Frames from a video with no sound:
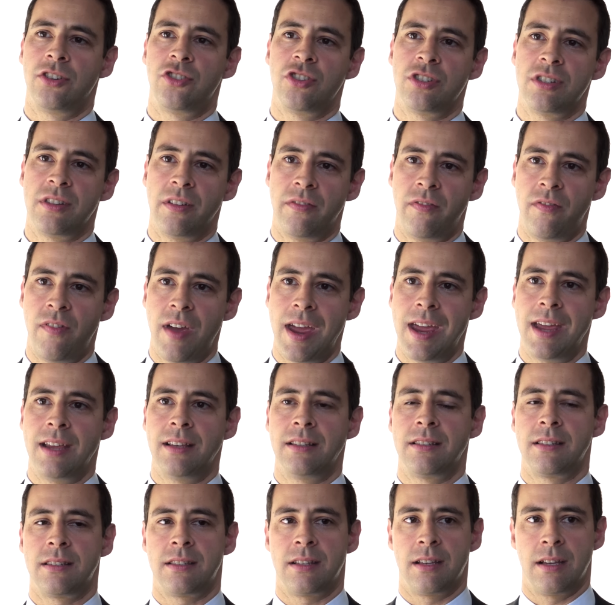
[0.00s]
such as the
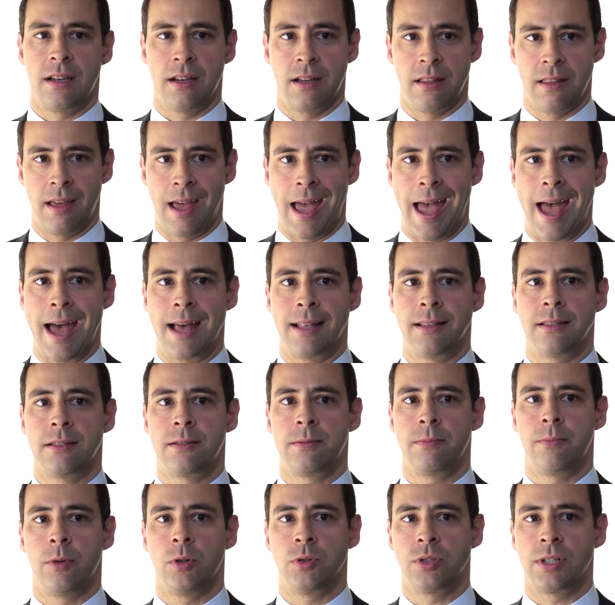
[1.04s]
face, the
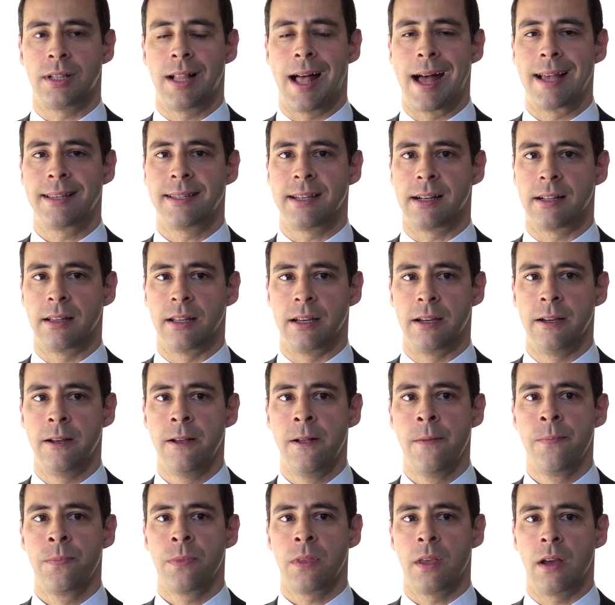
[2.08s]
hands, most classically.
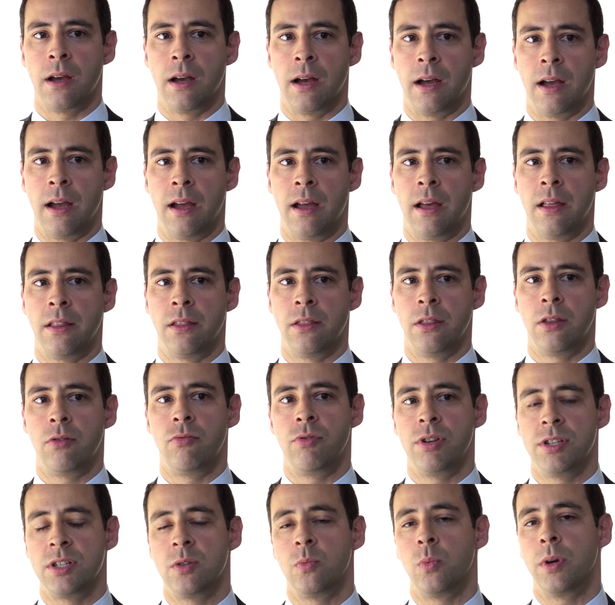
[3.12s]
and
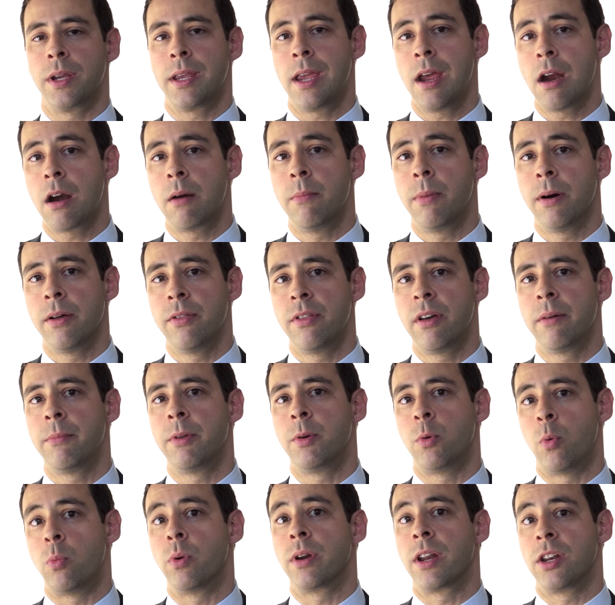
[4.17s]
the reason we care about
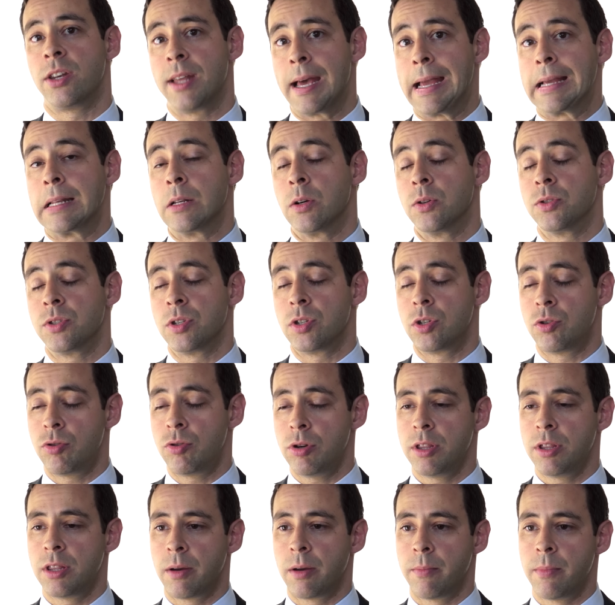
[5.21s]
them and we want to diagnose and
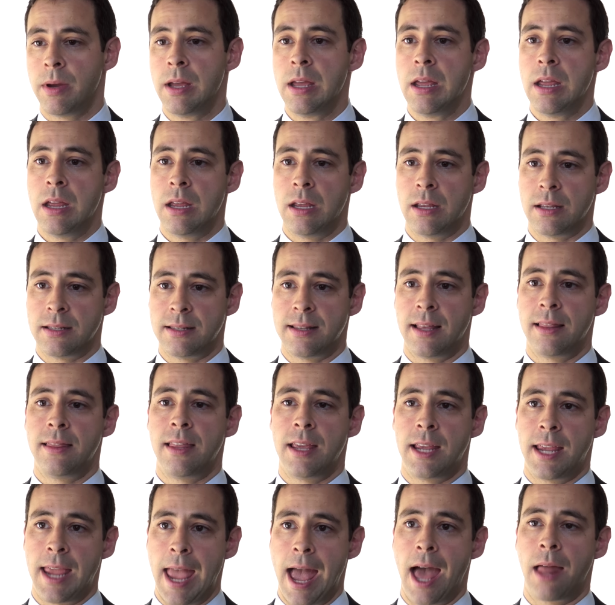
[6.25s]
treat them is that
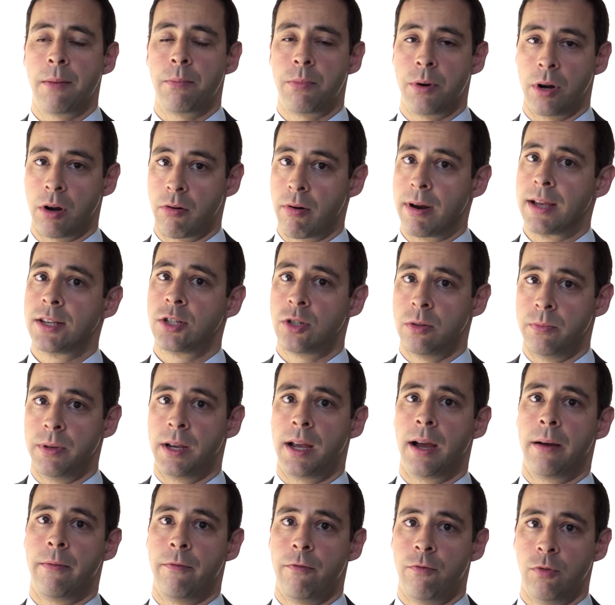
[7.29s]
they can progress to
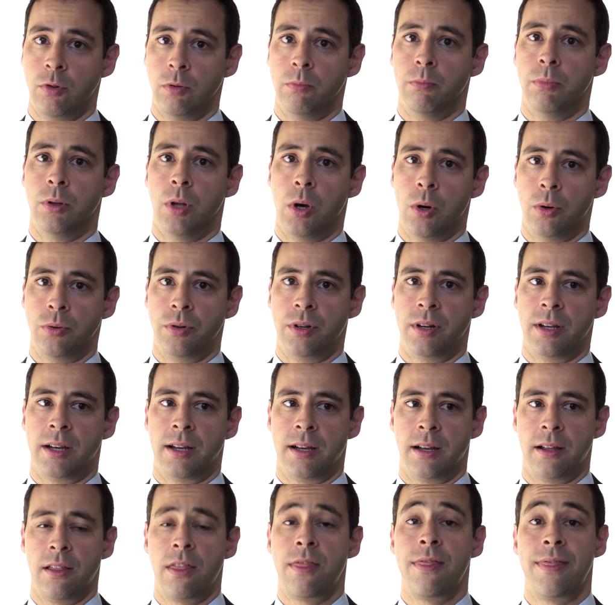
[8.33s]
become full-blown
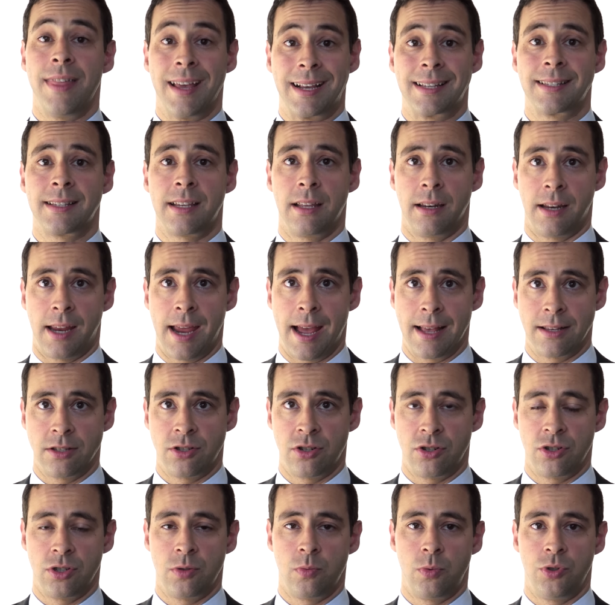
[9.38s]
uh, thick skin
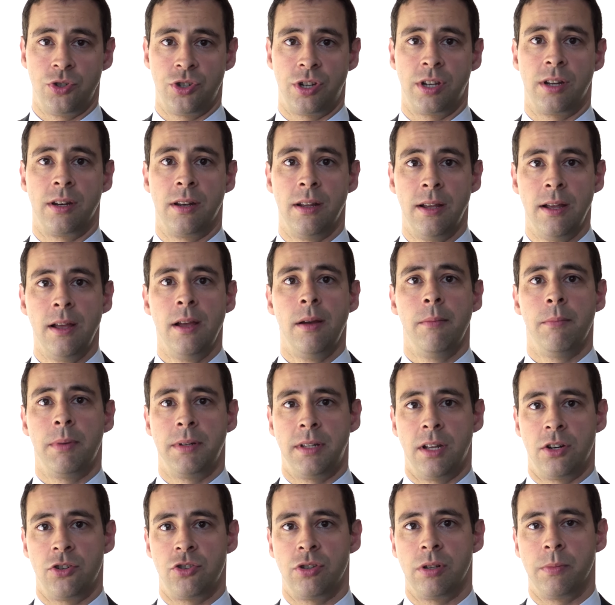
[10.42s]
cancers, which can
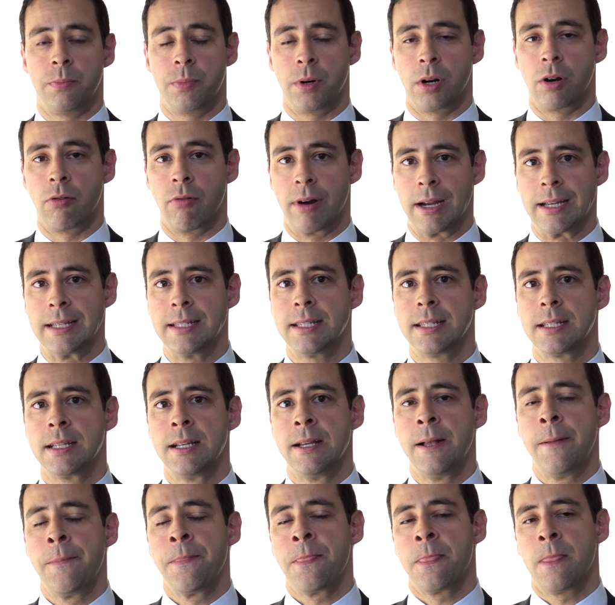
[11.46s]
potentially progress.
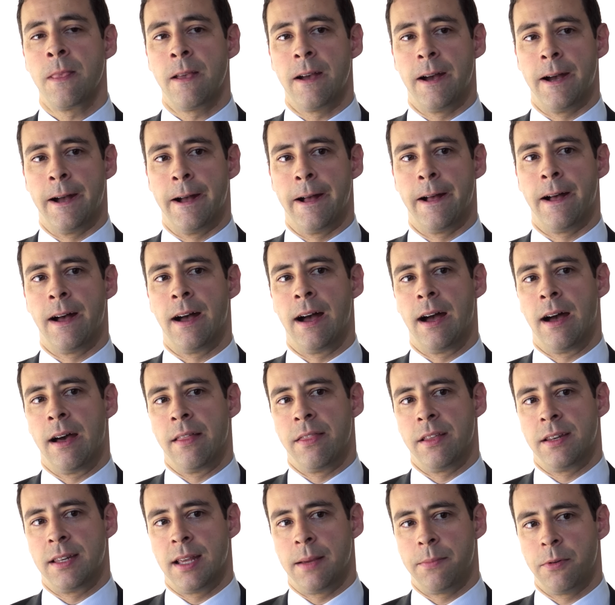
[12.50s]
Uh,
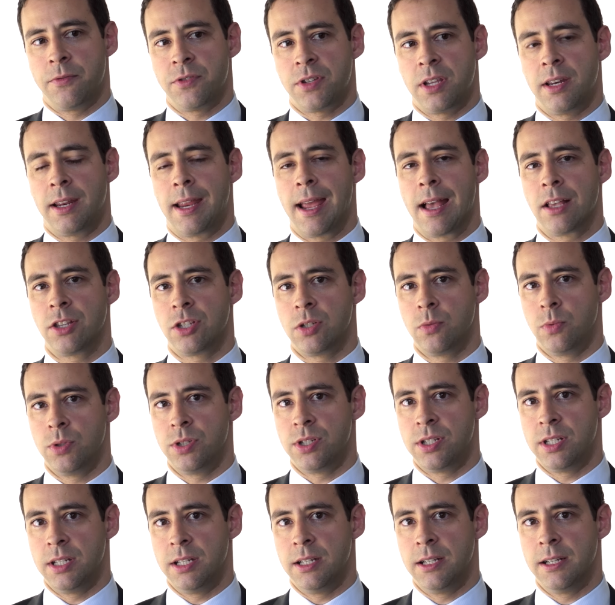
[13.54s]
other type of skin cancer
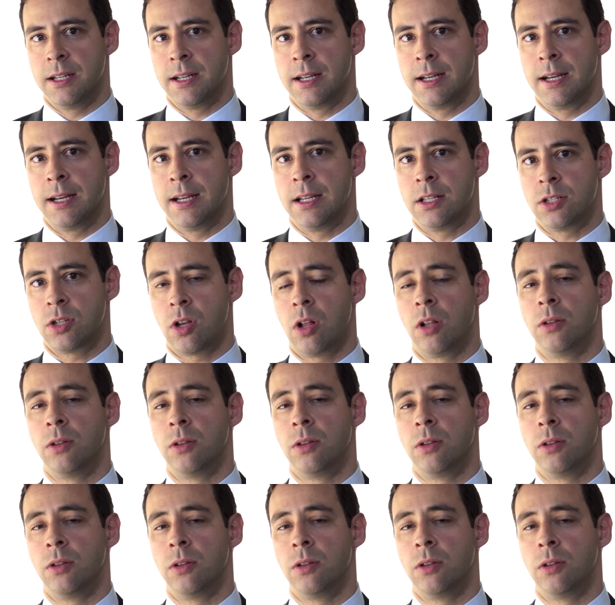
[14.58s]
we see uh, is